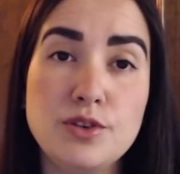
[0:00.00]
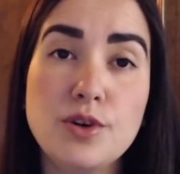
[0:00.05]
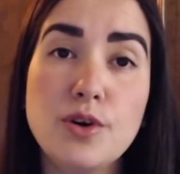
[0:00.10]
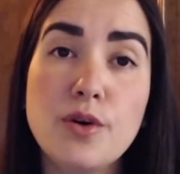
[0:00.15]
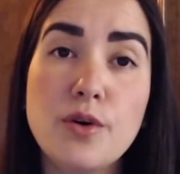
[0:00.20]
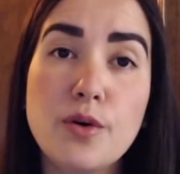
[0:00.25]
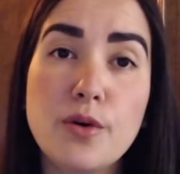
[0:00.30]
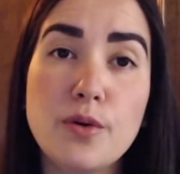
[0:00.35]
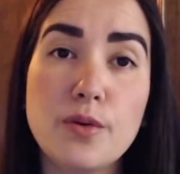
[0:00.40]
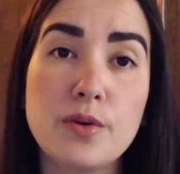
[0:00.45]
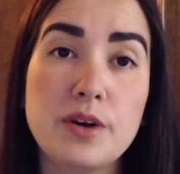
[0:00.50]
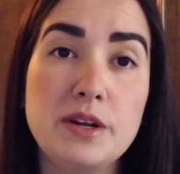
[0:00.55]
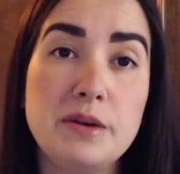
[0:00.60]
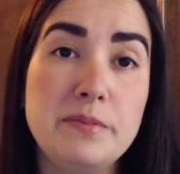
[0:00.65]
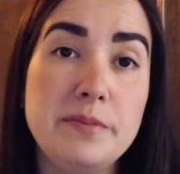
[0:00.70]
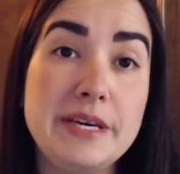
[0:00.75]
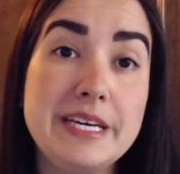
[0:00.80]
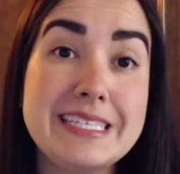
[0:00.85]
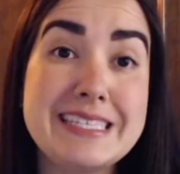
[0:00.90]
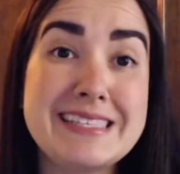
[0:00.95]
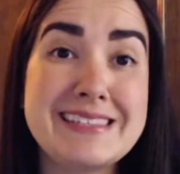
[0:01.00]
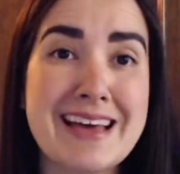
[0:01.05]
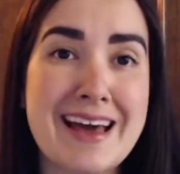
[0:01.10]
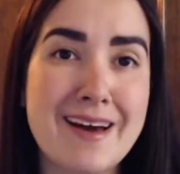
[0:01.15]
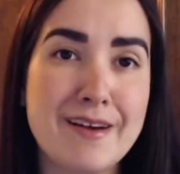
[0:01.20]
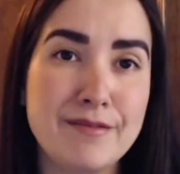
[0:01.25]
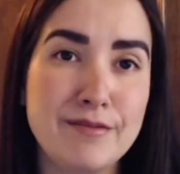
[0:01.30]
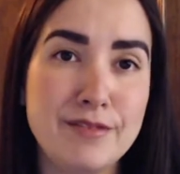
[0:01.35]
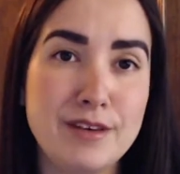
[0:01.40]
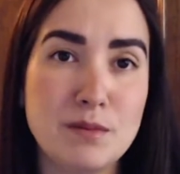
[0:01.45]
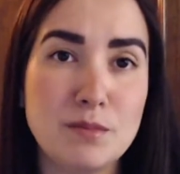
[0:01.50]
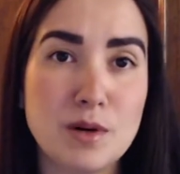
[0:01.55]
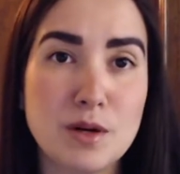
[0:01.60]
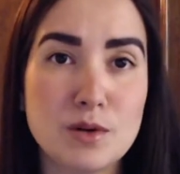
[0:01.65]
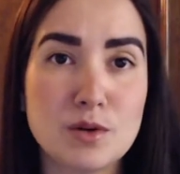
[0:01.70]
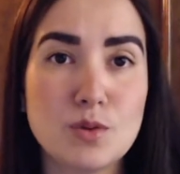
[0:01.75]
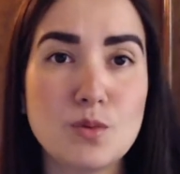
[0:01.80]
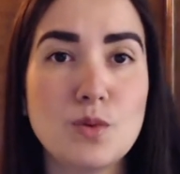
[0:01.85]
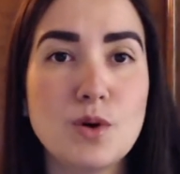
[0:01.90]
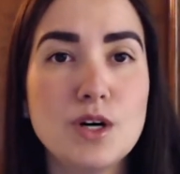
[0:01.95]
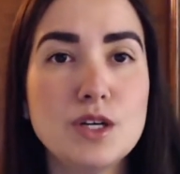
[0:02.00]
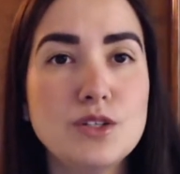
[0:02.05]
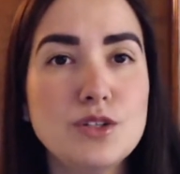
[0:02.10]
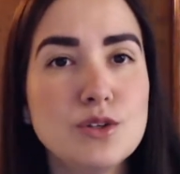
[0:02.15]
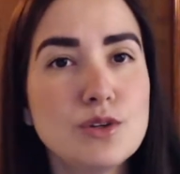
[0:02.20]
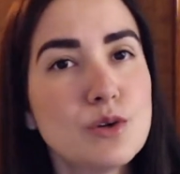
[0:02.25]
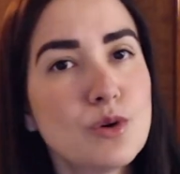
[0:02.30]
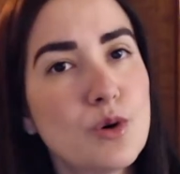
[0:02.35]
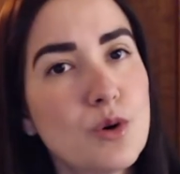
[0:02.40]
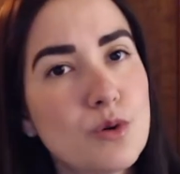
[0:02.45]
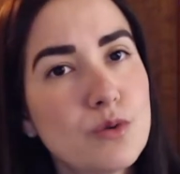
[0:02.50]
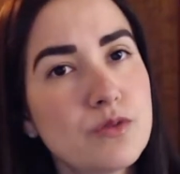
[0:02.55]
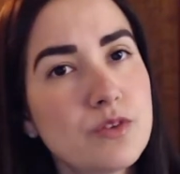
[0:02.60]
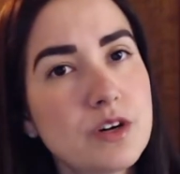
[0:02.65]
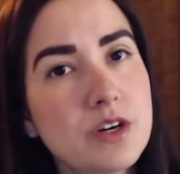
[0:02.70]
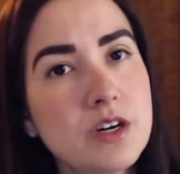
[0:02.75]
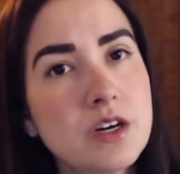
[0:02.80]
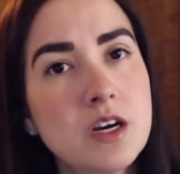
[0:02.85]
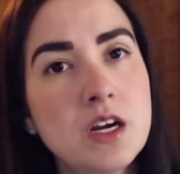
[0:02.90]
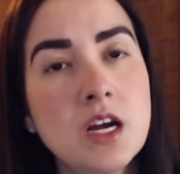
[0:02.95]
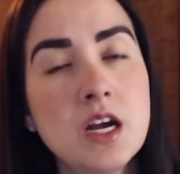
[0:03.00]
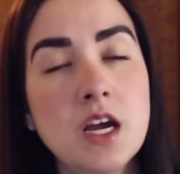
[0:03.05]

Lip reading: know and be savvy about what you cover